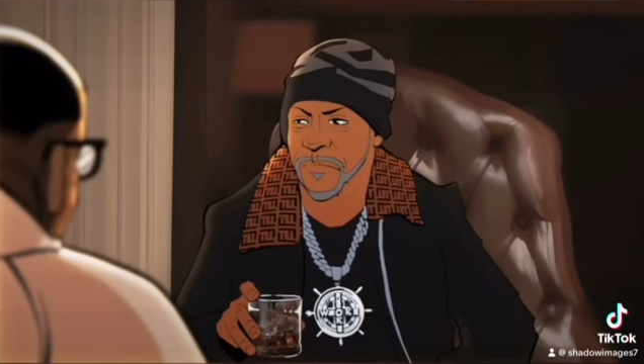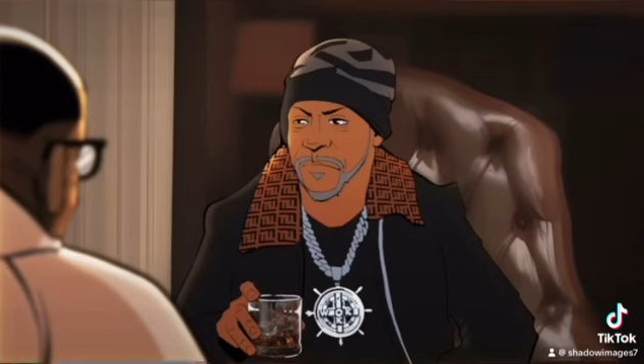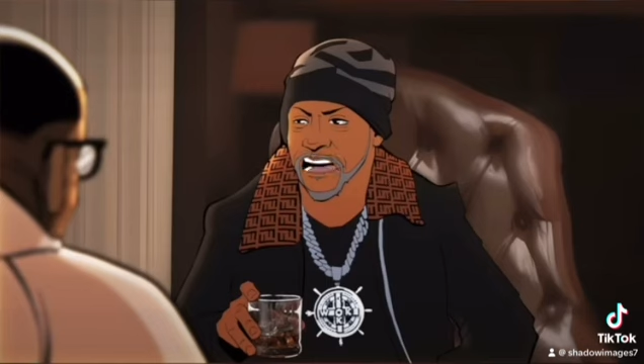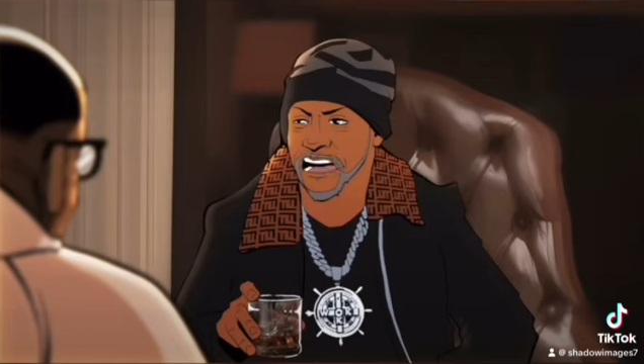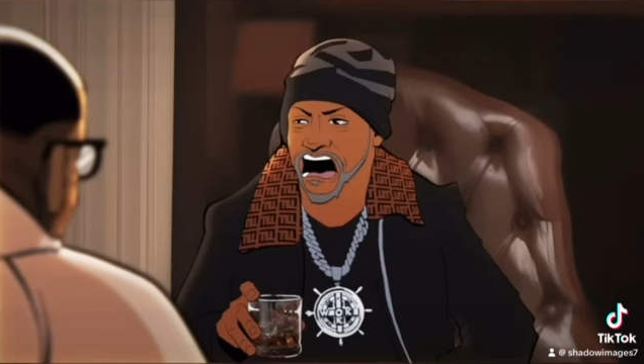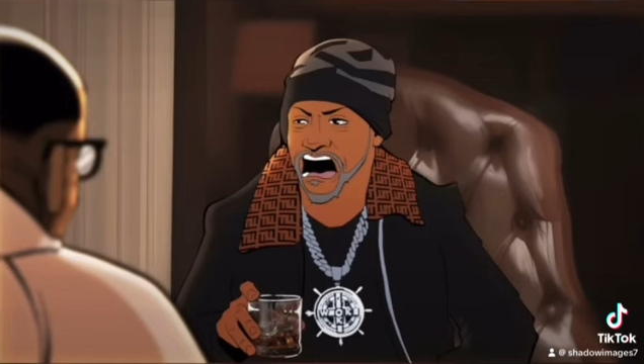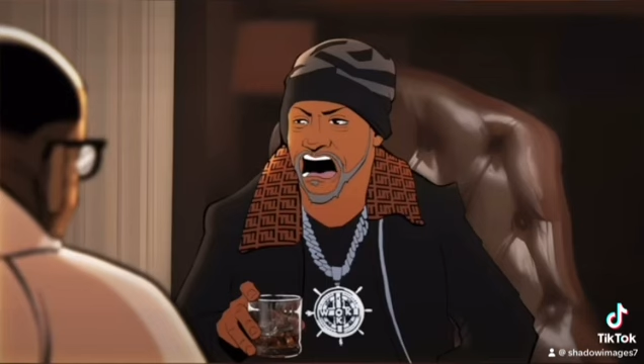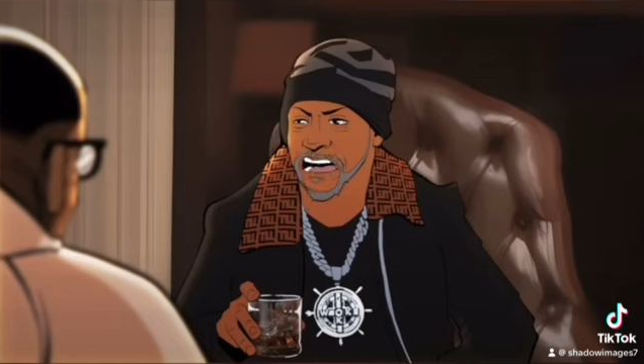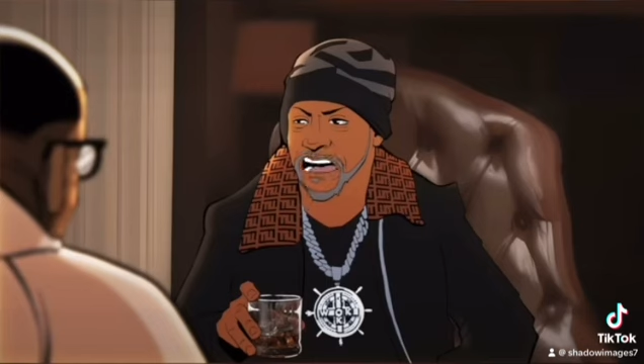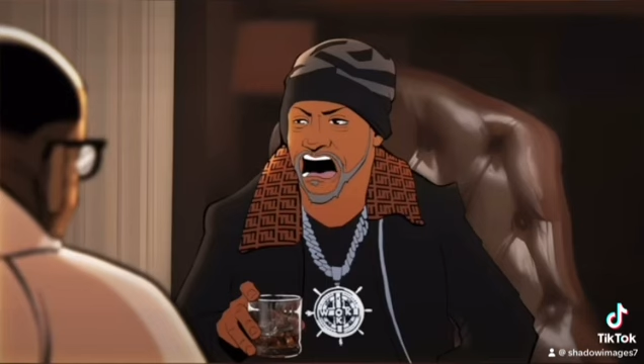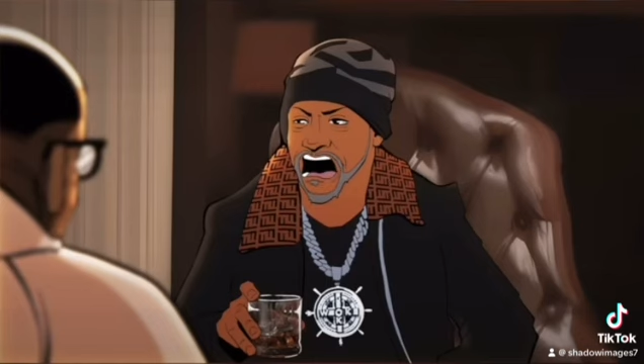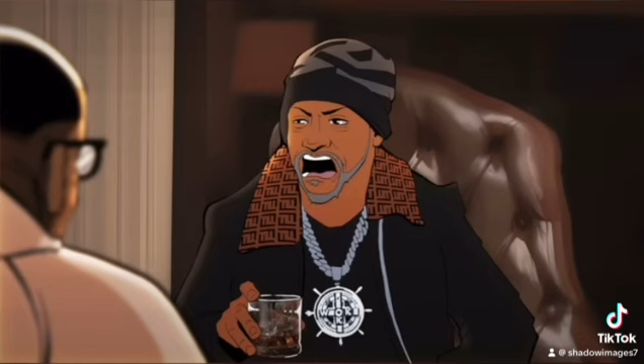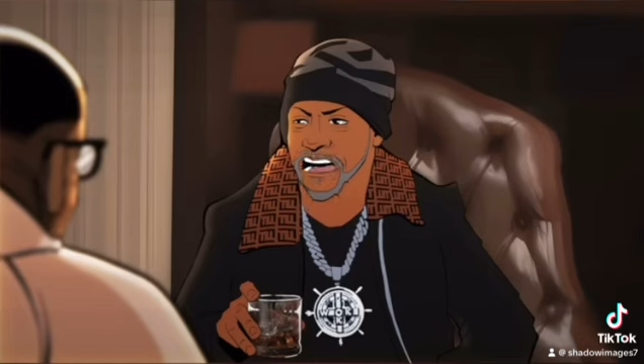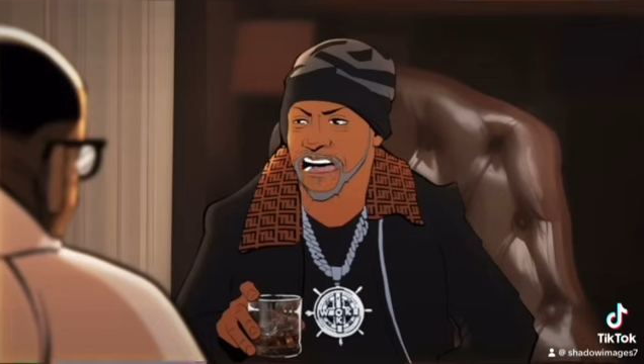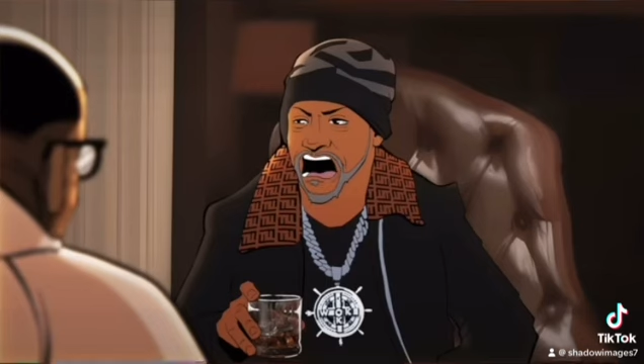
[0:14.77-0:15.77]
I put it
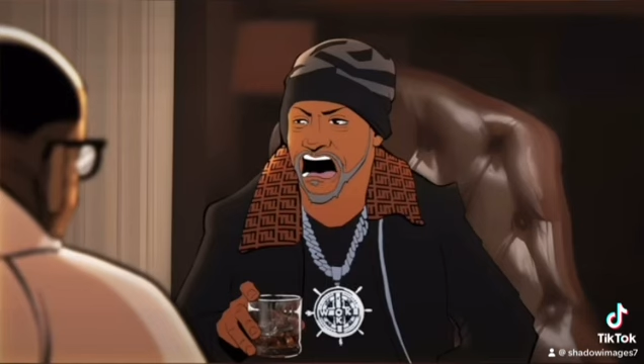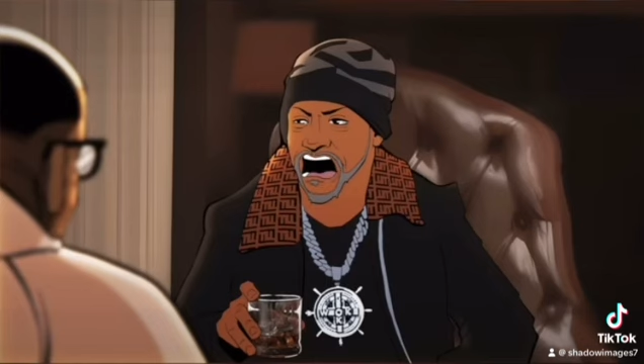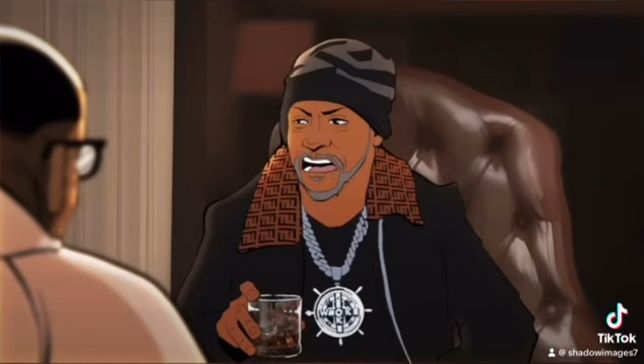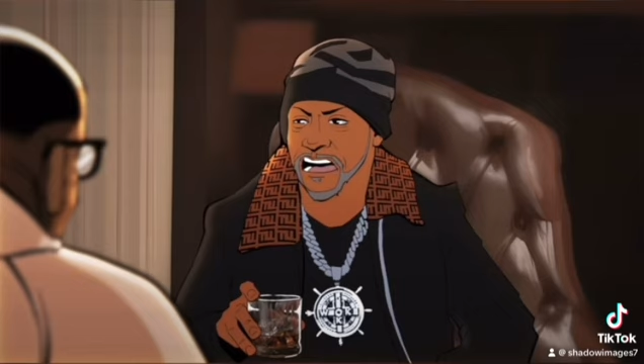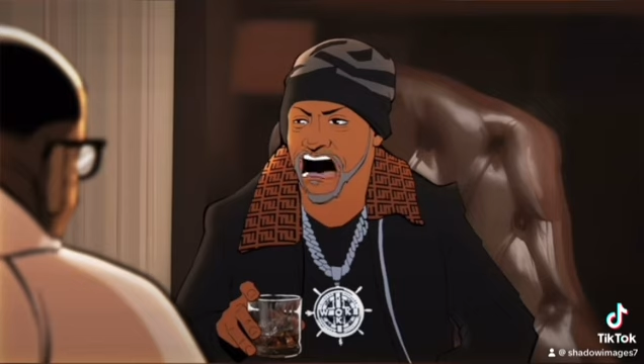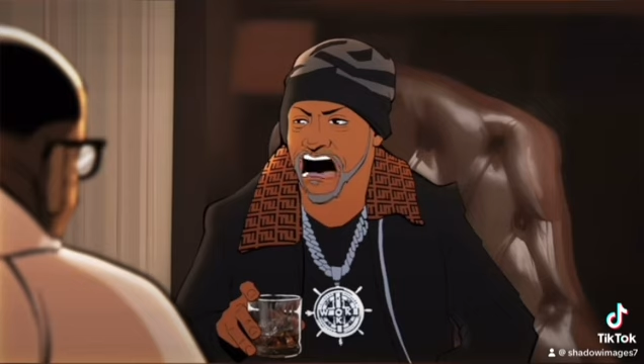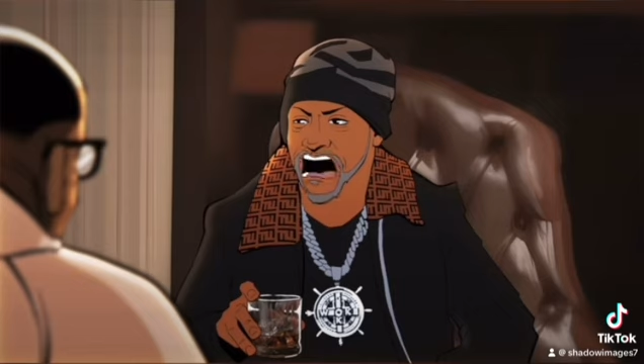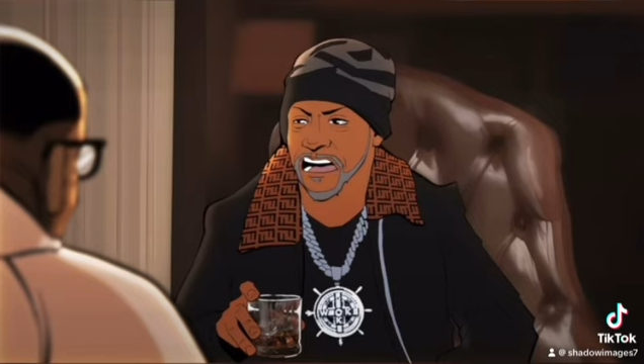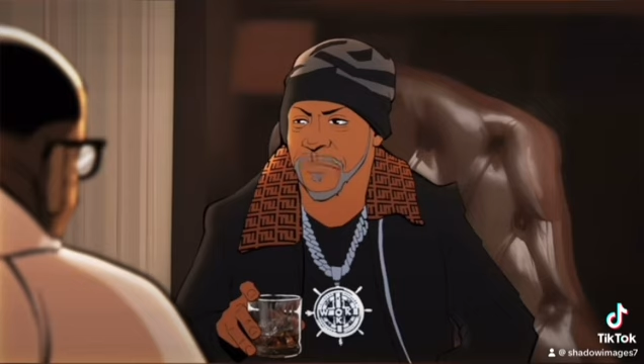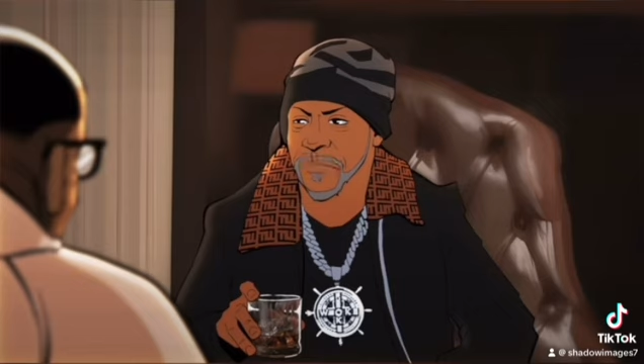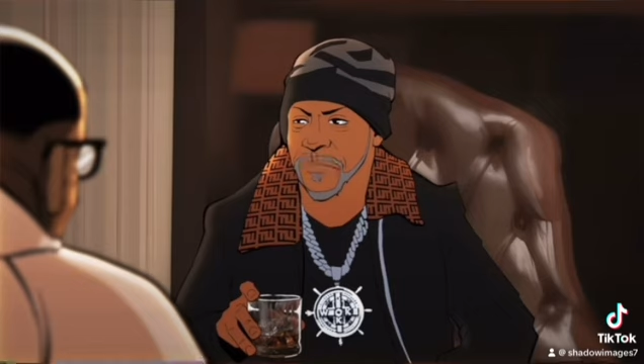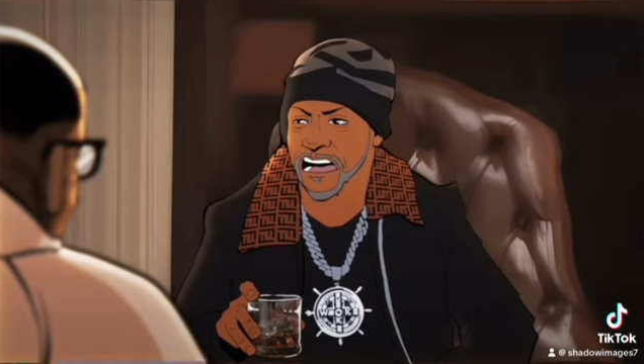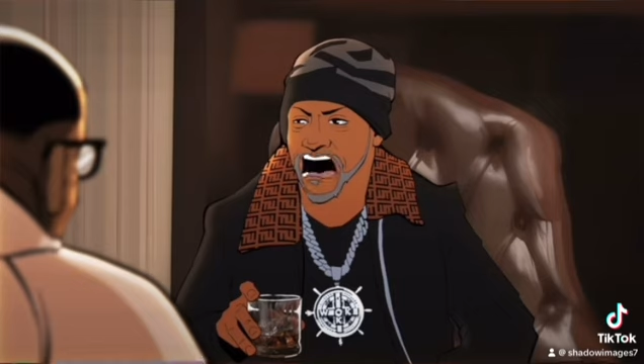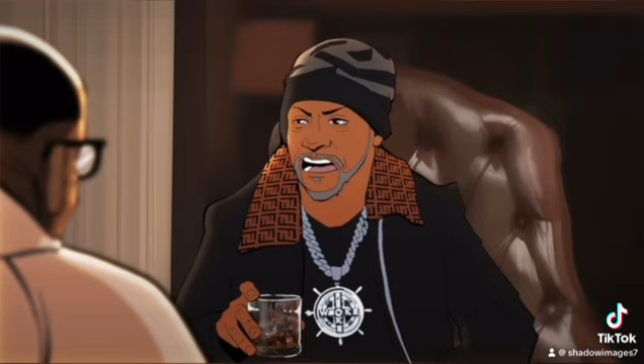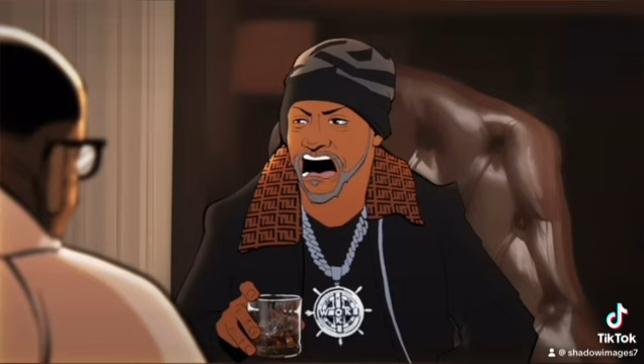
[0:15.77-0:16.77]
in my contract
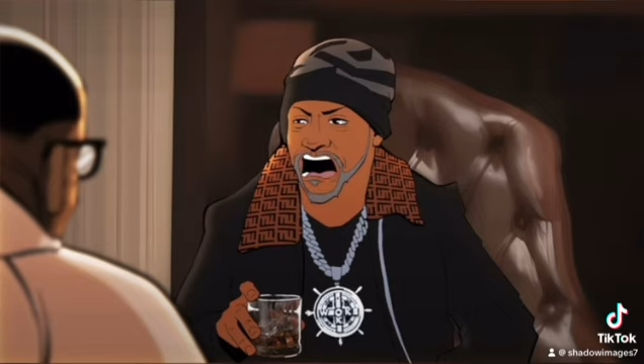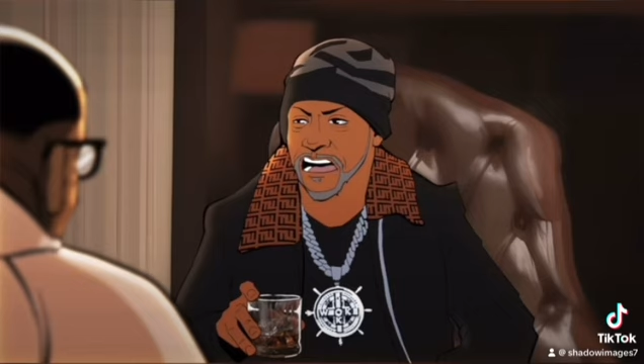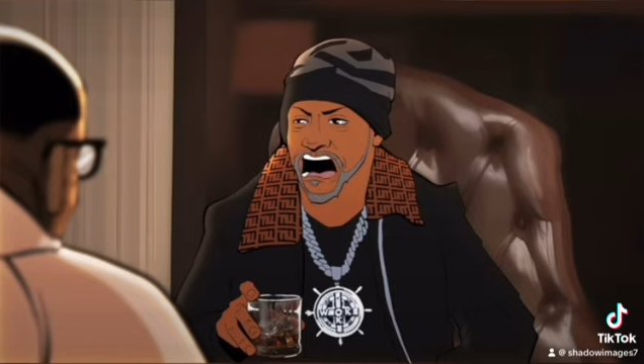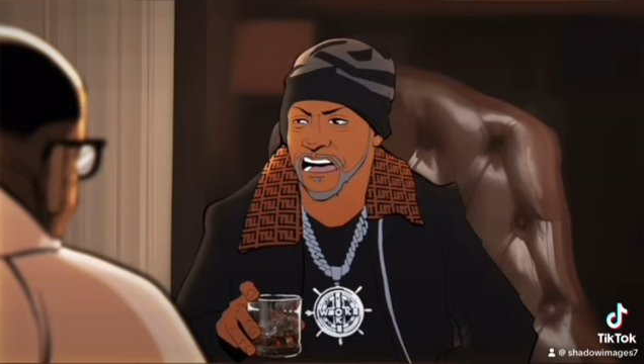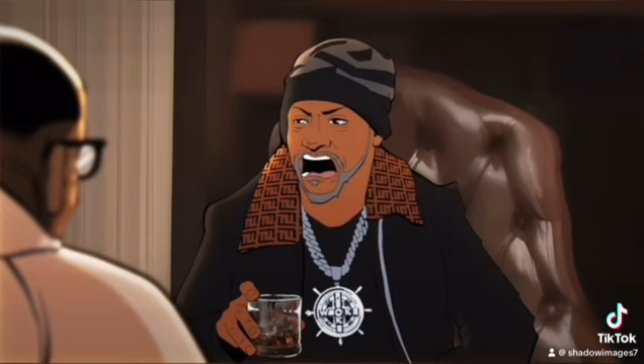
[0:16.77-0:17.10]
that I wouldn't